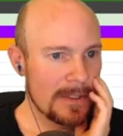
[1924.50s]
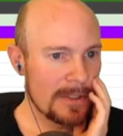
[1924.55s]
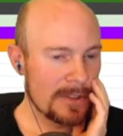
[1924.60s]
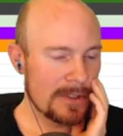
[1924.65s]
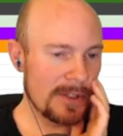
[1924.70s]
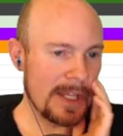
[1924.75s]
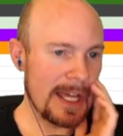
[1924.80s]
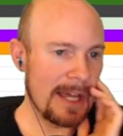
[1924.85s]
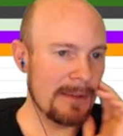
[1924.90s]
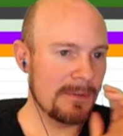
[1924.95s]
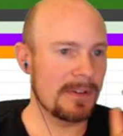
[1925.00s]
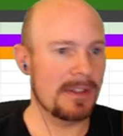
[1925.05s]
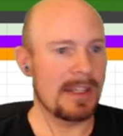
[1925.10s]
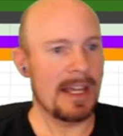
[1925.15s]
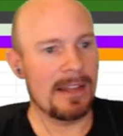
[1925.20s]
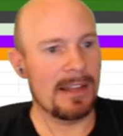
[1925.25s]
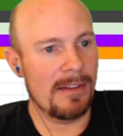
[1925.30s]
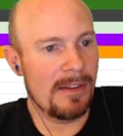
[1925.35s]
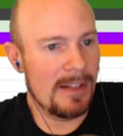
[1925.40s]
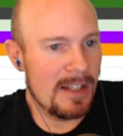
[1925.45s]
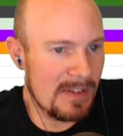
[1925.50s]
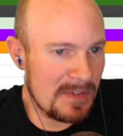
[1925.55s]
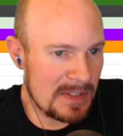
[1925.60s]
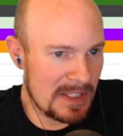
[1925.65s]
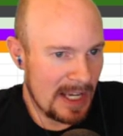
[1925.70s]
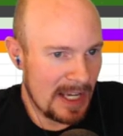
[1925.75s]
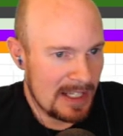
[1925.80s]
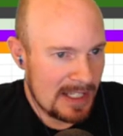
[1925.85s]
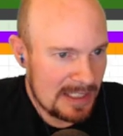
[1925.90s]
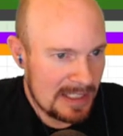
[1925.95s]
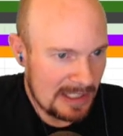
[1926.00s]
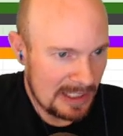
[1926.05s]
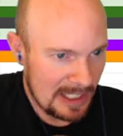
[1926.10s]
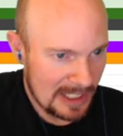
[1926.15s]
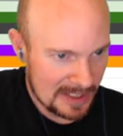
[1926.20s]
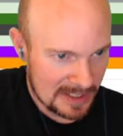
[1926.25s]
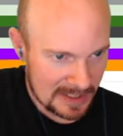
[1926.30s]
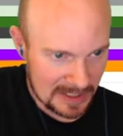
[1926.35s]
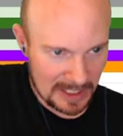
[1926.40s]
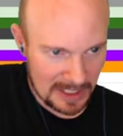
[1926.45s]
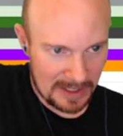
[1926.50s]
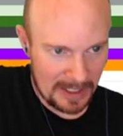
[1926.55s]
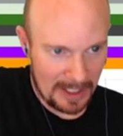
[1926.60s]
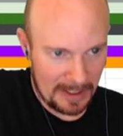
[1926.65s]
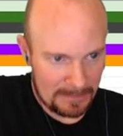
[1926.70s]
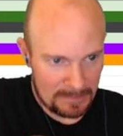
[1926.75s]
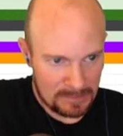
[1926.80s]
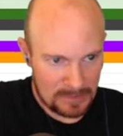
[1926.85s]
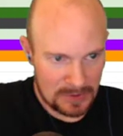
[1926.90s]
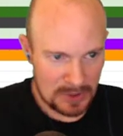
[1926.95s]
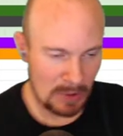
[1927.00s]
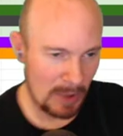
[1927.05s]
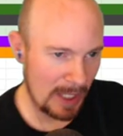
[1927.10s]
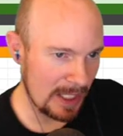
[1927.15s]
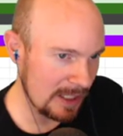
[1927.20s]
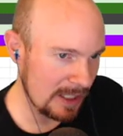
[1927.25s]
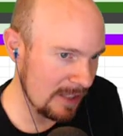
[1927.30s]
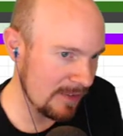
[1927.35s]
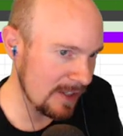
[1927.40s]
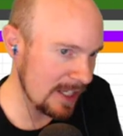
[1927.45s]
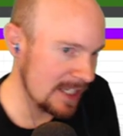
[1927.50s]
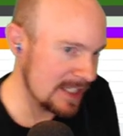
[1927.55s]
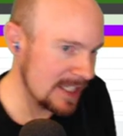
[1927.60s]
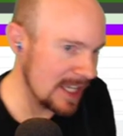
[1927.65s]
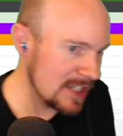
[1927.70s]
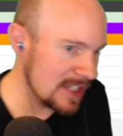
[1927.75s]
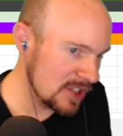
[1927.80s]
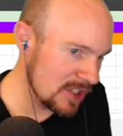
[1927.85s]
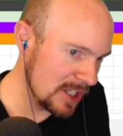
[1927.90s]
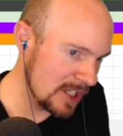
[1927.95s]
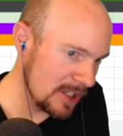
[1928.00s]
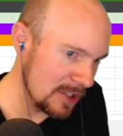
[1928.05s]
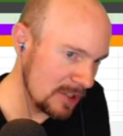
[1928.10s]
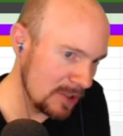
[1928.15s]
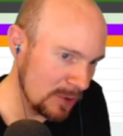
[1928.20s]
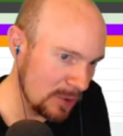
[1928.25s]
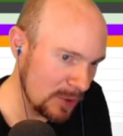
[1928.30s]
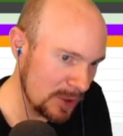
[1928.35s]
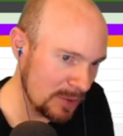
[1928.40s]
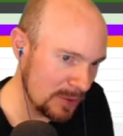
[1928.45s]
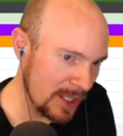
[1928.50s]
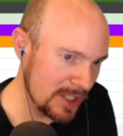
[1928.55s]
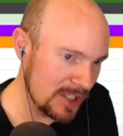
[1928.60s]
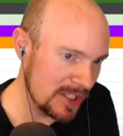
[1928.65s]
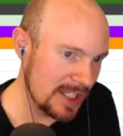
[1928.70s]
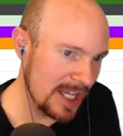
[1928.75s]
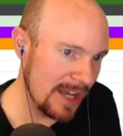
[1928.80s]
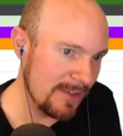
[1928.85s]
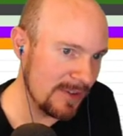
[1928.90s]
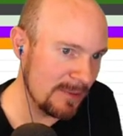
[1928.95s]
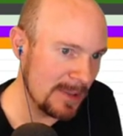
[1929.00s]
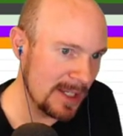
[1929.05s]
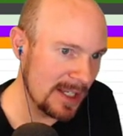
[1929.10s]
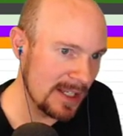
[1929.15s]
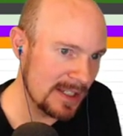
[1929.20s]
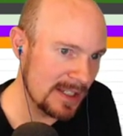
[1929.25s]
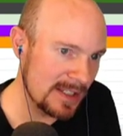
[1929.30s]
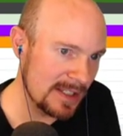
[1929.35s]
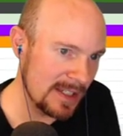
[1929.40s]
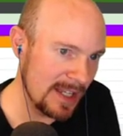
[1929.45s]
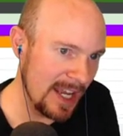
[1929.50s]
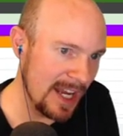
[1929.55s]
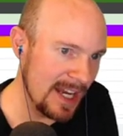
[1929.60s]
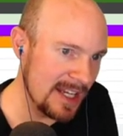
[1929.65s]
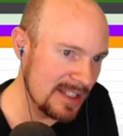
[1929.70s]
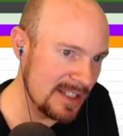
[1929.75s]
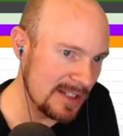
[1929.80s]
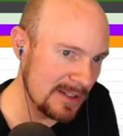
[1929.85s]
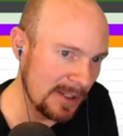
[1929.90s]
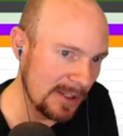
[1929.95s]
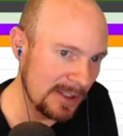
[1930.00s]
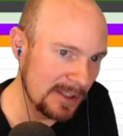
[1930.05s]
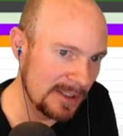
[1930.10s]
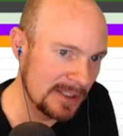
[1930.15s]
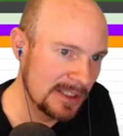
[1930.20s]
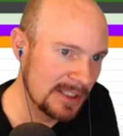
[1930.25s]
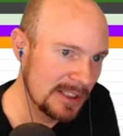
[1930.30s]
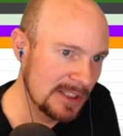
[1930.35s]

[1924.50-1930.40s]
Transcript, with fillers: So that that leaves kind of slug C then. Do I leave it as S tier or do I just have it be as A tier?